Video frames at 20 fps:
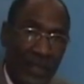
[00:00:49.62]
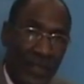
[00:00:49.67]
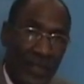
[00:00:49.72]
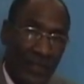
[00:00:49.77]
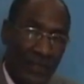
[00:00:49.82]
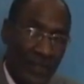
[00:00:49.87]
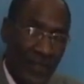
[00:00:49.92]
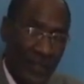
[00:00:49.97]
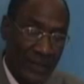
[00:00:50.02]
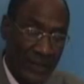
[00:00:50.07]

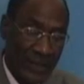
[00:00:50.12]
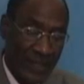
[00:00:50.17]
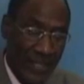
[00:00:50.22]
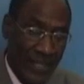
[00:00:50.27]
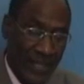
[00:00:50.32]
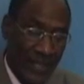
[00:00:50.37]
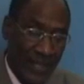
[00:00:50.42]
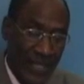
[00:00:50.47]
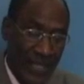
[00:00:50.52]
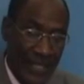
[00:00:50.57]
Having
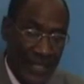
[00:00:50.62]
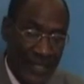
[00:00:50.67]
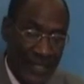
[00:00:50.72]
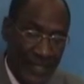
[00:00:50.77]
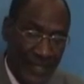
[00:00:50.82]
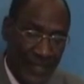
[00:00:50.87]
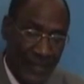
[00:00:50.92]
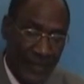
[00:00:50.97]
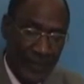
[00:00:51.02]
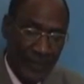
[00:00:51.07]
said
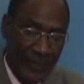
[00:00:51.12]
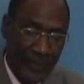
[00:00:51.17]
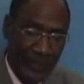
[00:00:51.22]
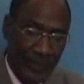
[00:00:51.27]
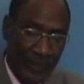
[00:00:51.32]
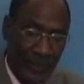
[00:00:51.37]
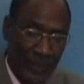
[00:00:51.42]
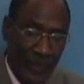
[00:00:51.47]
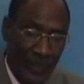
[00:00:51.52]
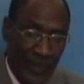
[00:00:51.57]
that,
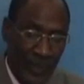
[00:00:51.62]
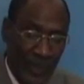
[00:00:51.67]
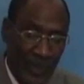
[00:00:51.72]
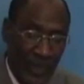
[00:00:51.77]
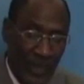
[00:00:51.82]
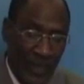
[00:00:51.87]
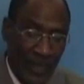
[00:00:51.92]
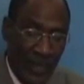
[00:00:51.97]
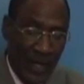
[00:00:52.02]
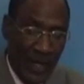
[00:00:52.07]

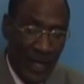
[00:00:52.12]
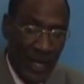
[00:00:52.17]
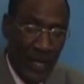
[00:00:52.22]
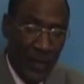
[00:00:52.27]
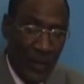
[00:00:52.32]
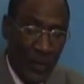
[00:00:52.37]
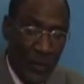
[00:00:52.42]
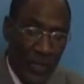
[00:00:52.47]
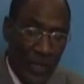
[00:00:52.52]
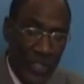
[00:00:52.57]

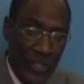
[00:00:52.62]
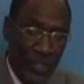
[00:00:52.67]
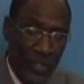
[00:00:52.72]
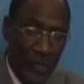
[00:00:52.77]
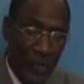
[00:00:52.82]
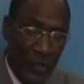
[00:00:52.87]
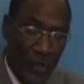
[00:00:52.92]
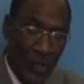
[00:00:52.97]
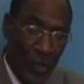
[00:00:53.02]
I wish